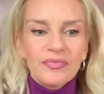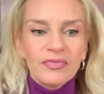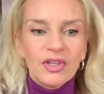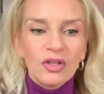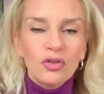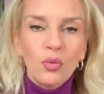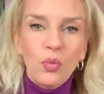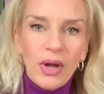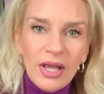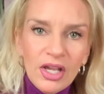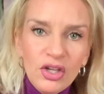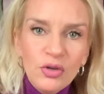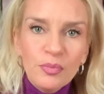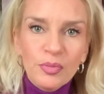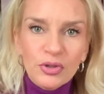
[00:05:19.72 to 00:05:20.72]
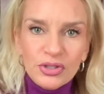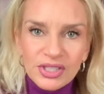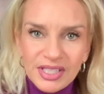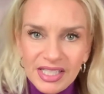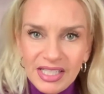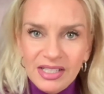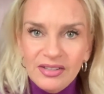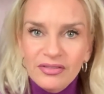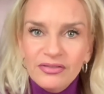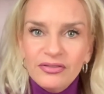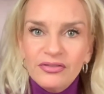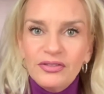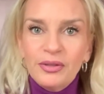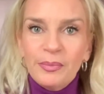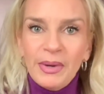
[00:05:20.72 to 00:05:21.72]
the way you perceive
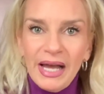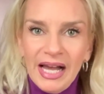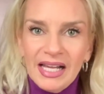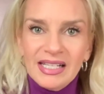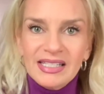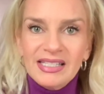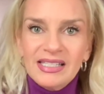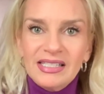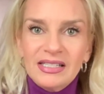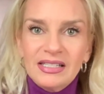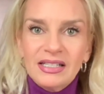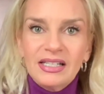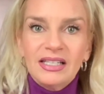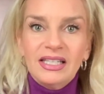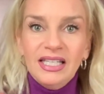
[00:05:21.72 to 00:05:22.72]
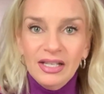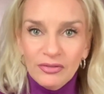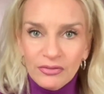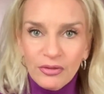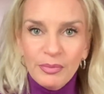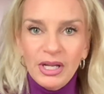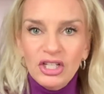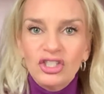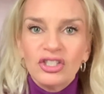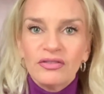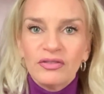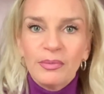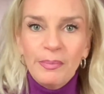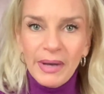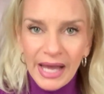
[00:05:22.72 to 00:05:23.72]
the past, the information of
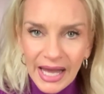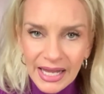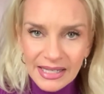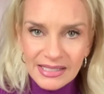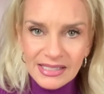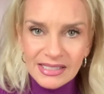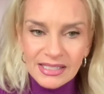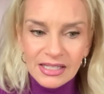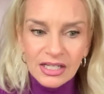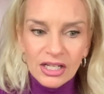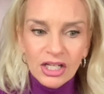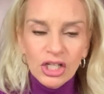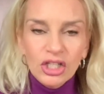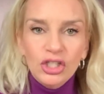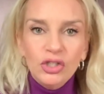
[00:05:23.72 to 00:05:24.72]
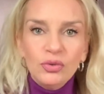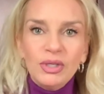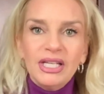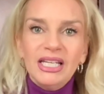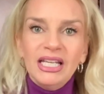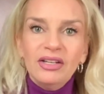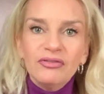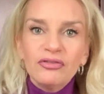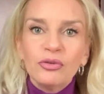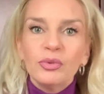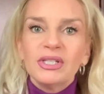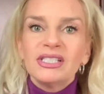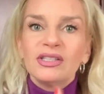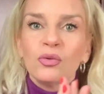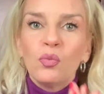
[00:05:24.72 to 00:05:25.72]
the past, you can
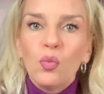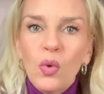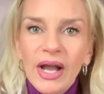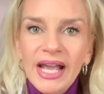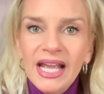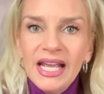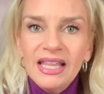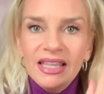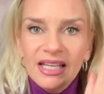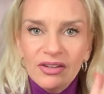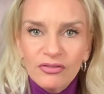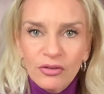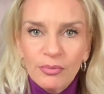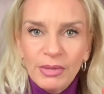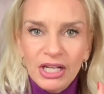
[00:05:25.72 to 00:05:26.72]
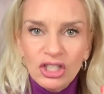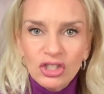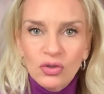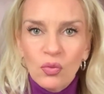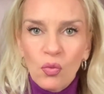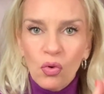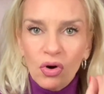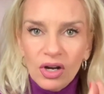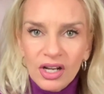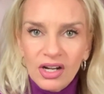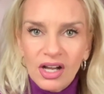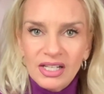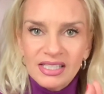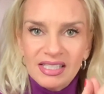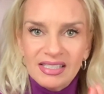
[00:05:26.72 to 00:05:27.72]
influence the way the information
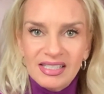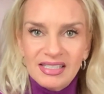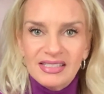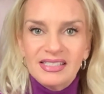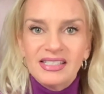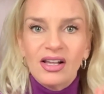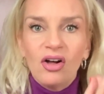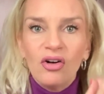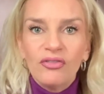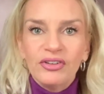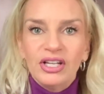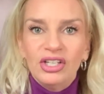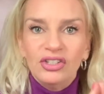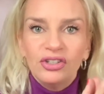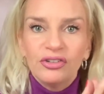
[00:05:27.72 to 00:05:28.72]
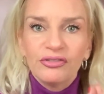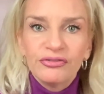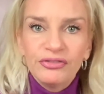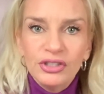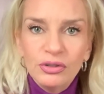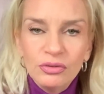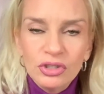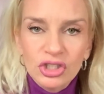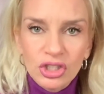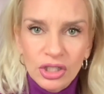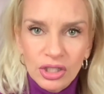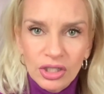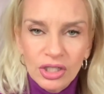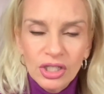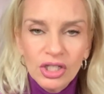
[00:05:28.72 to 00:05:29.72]
organizes itself in your
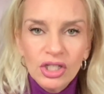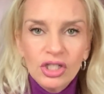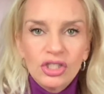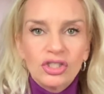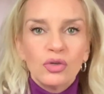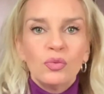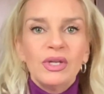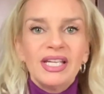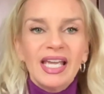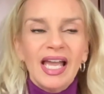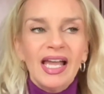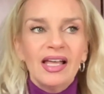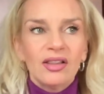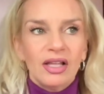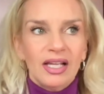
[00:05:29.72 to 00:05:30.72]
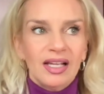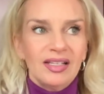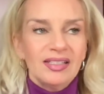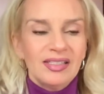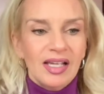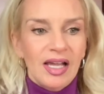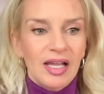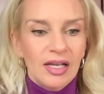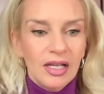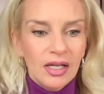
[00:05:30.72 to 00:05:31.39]
future. So we can't, like I said,